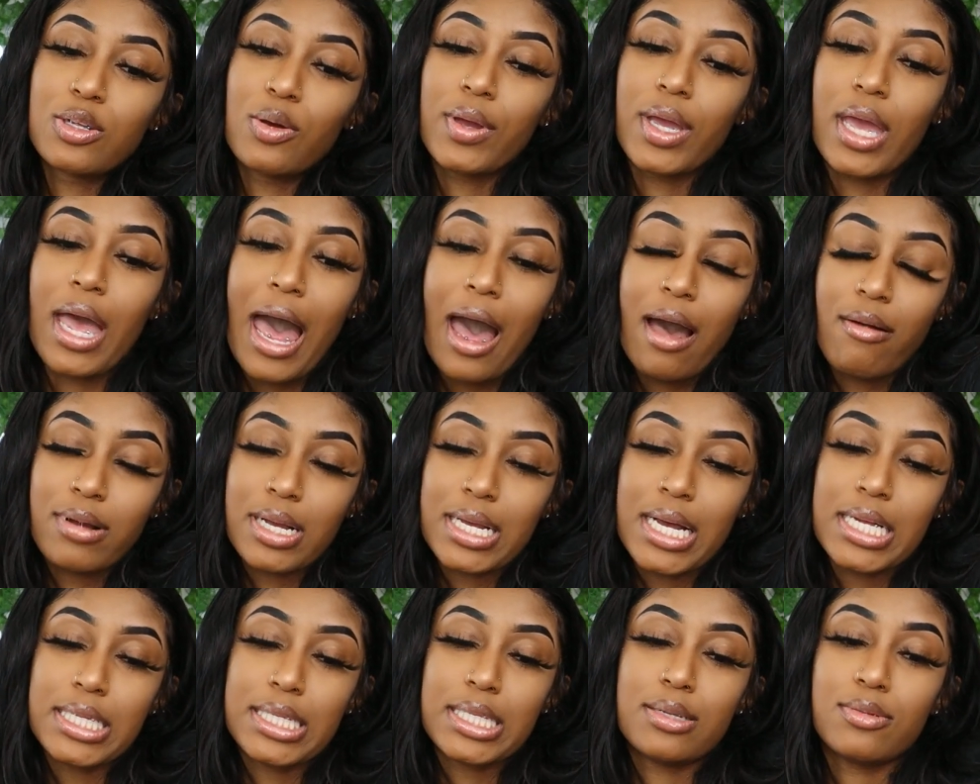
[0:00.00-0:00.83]
so yeah,
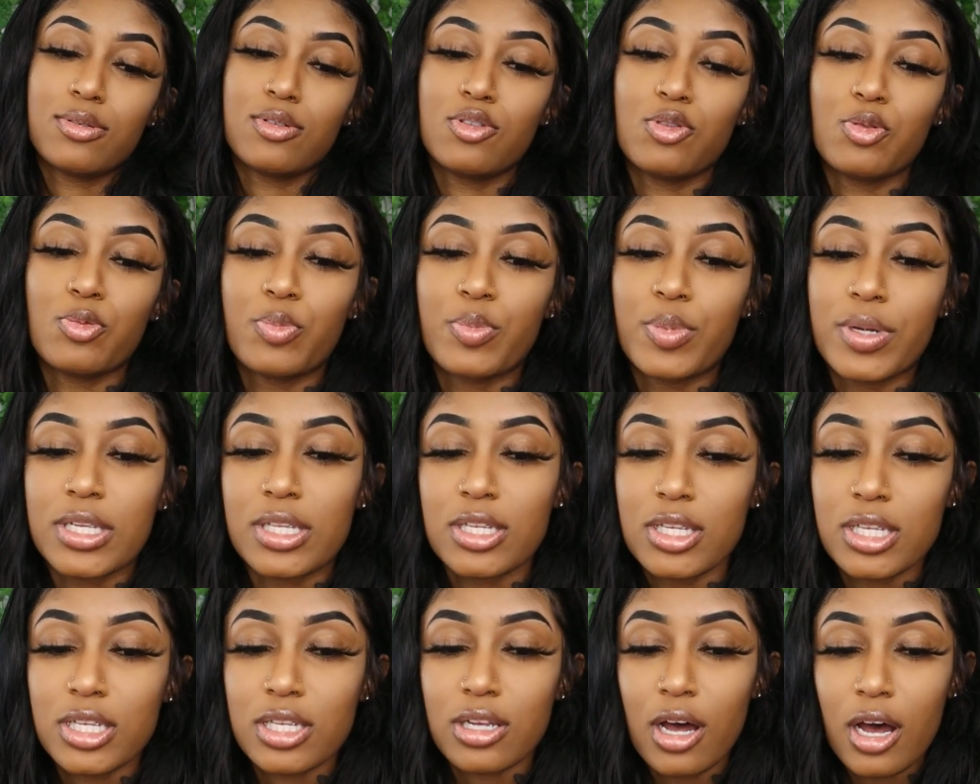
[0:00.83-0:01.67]
I've got some new
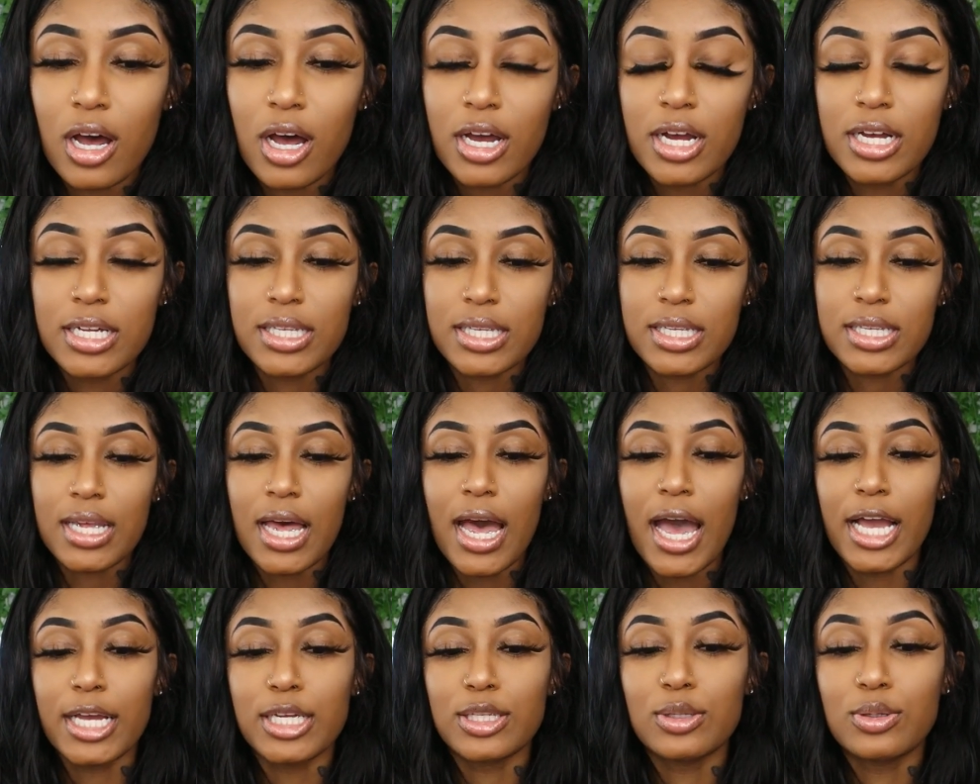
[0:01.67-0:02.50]
business cards.
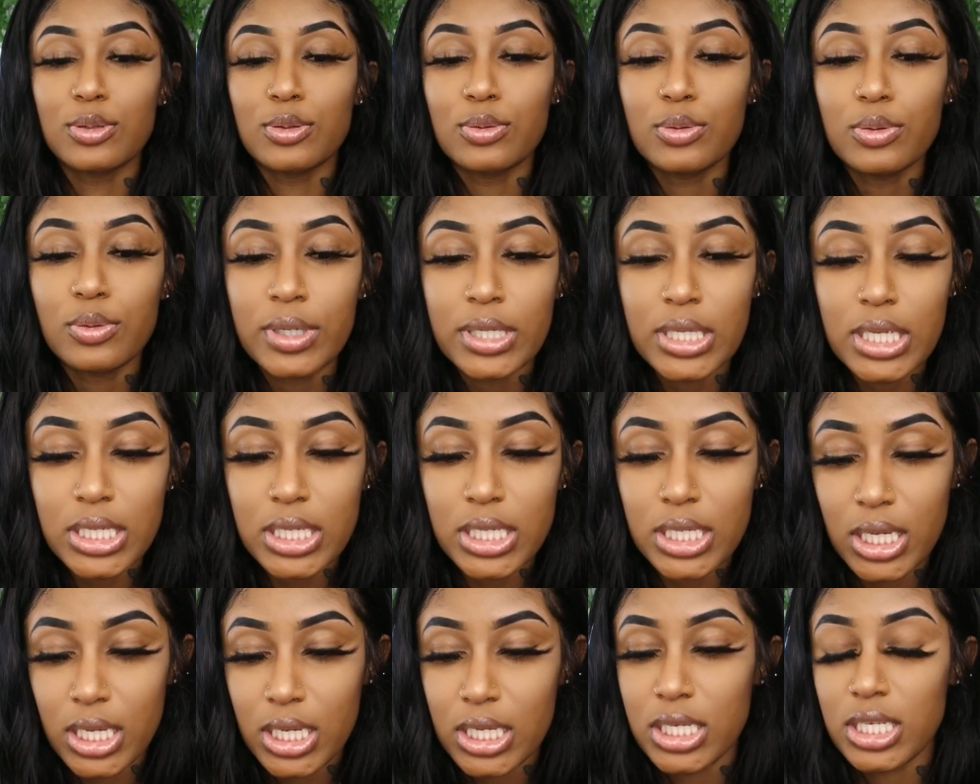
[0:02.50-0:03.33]
I do want
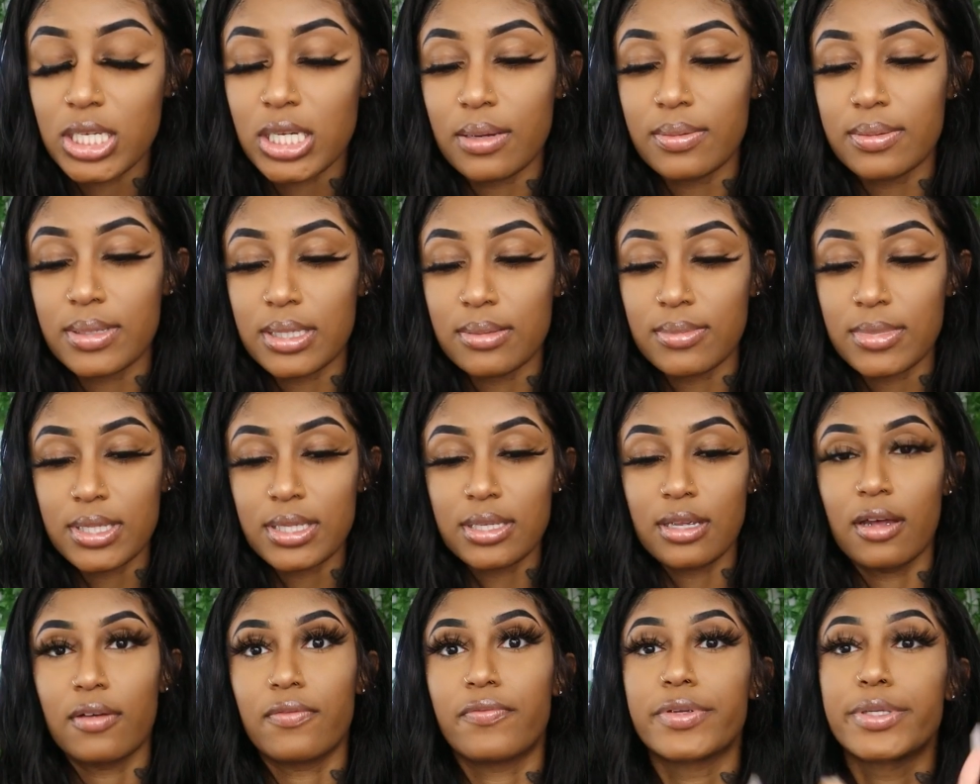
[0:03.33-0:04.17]
to change up some
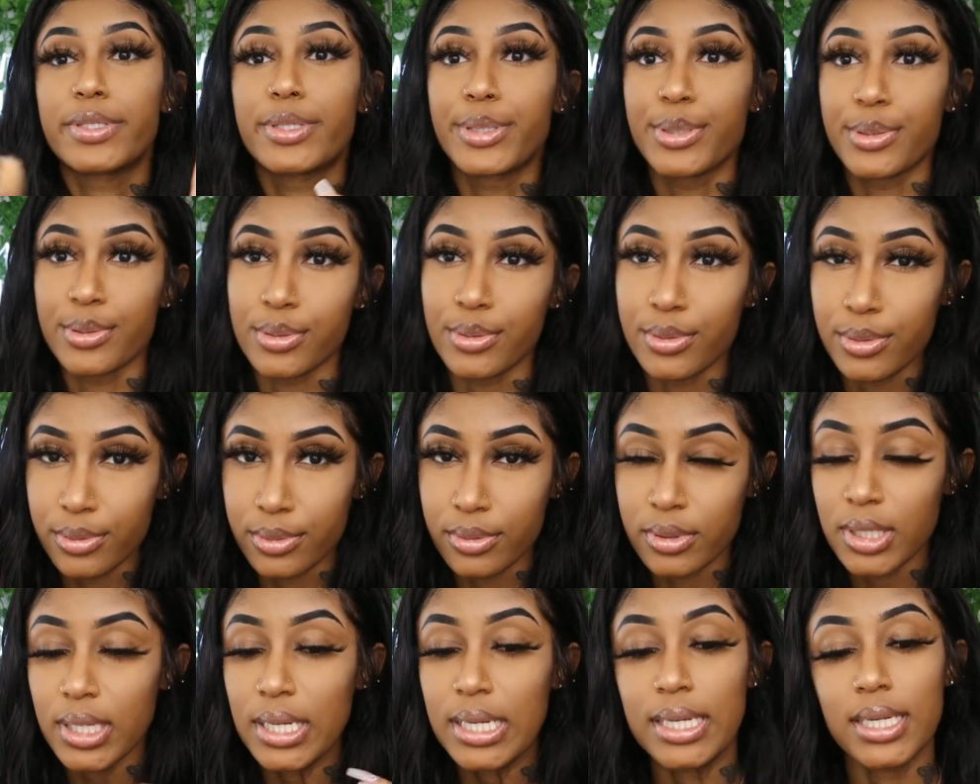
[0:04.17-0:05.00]
stuff
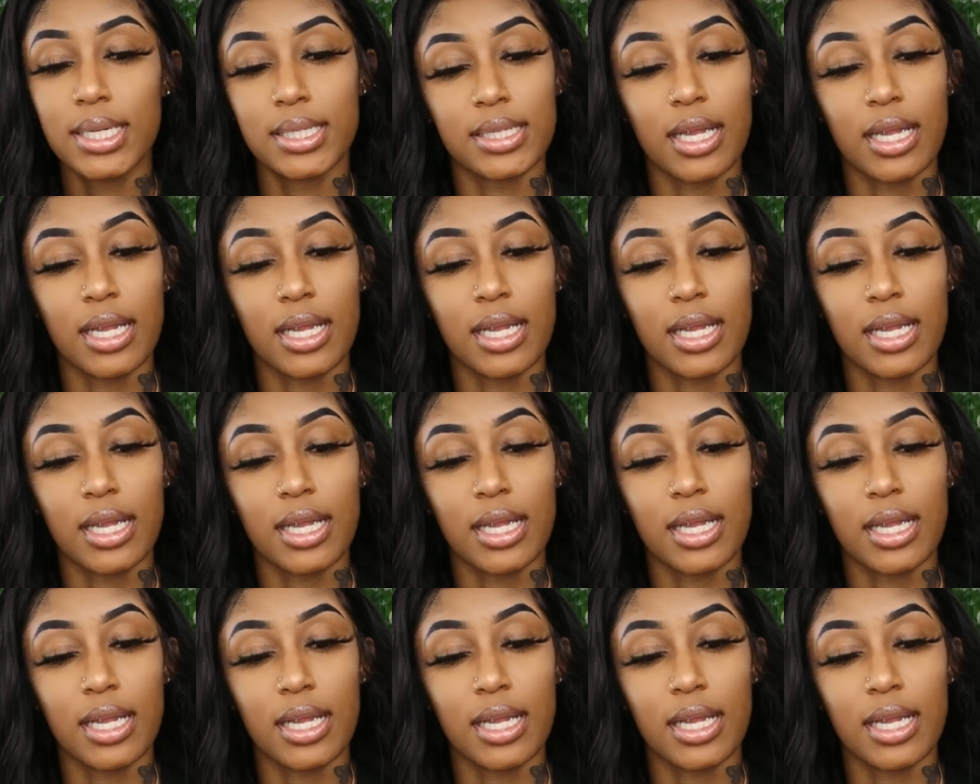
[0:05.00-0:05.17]
soon.